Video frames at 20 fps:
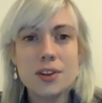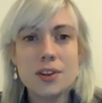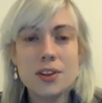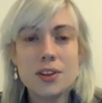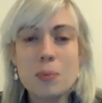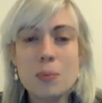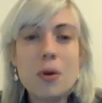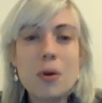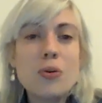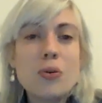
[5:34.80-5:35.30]

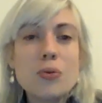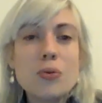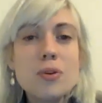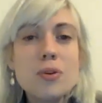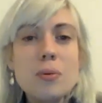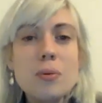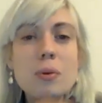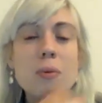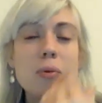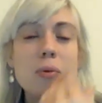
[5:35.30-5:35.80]
They might not,
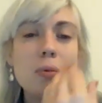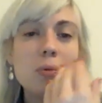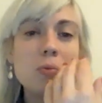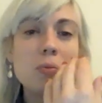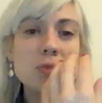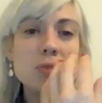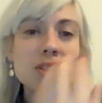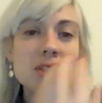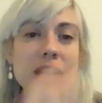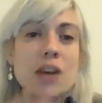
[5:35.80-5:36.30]

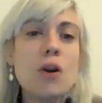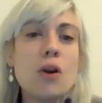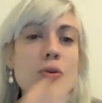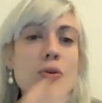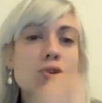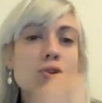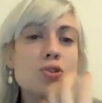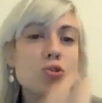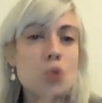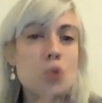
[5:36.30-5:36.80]

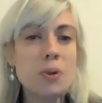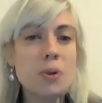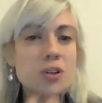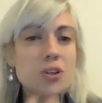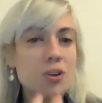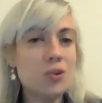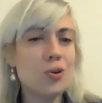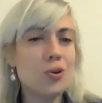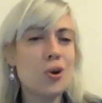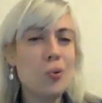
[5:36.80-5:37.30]
stakeholders normally
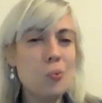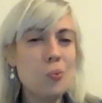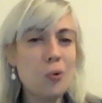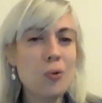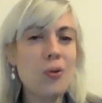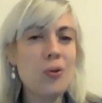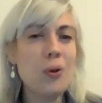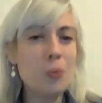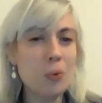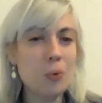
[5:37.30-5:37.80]
don't know
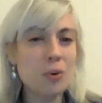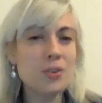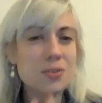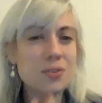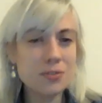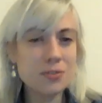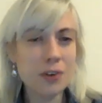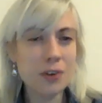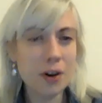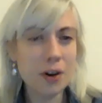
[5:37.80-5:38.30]
what they want
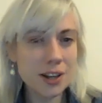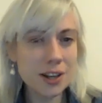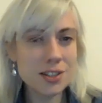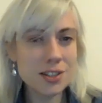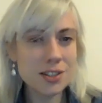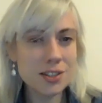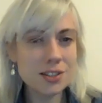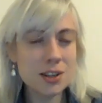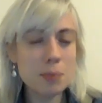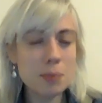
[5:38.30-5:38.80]

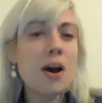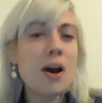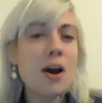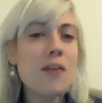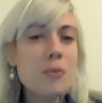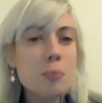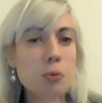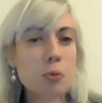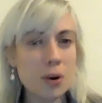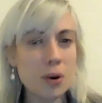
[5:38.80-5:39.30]
defined. They might
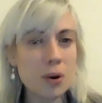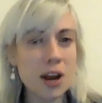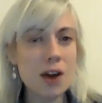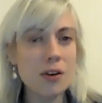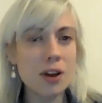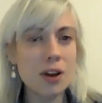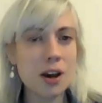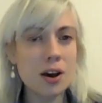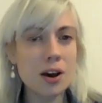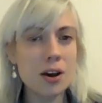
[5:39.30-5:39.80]
have a broad
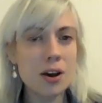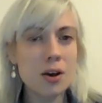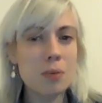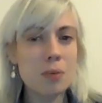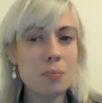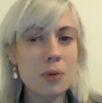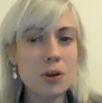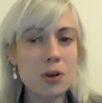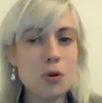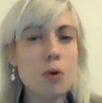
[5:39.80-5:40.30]
area,
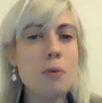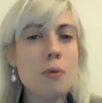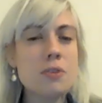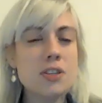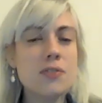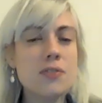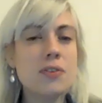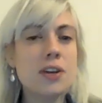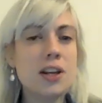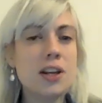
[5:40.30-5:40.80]
but not
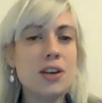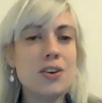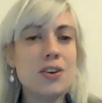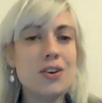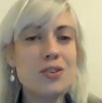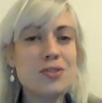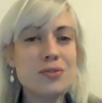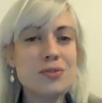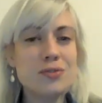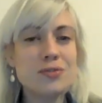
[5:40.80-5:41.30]

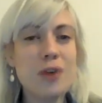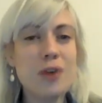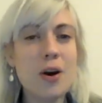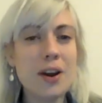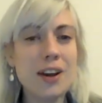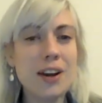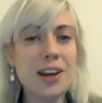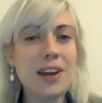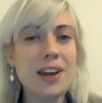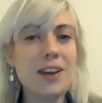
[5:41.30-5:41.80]
specifically
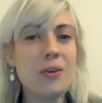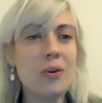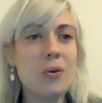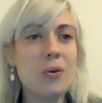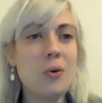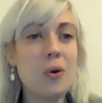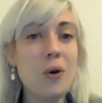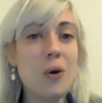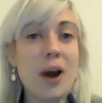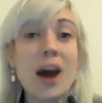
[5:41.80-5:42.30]
defining
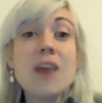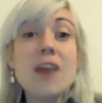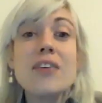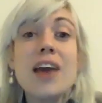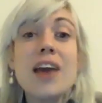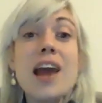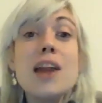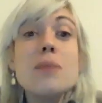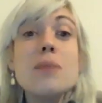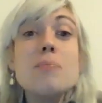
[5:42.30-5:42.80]
or
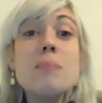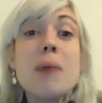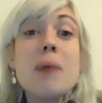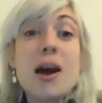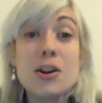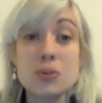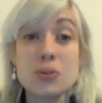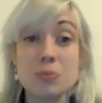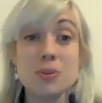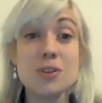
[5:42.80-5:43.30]
having any
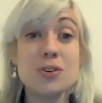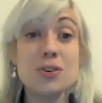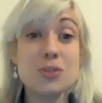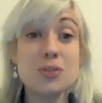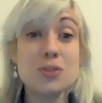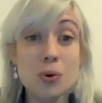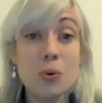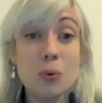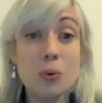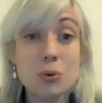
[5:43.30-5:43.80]
measurement
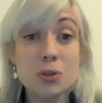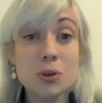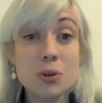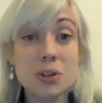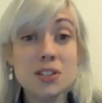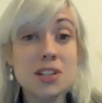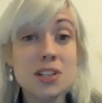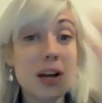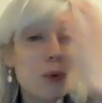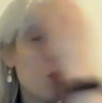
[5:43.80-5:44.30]
at all to
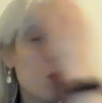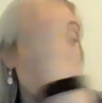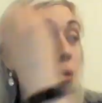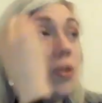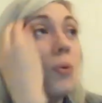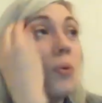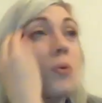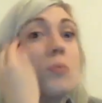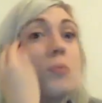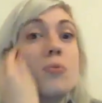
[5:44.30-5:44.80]
understand
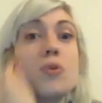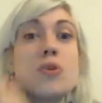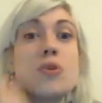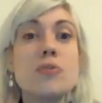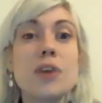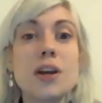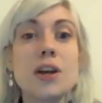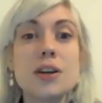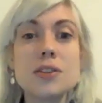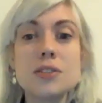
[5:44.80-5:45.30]
what they want
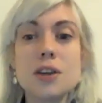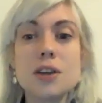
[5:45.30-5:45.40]
improving.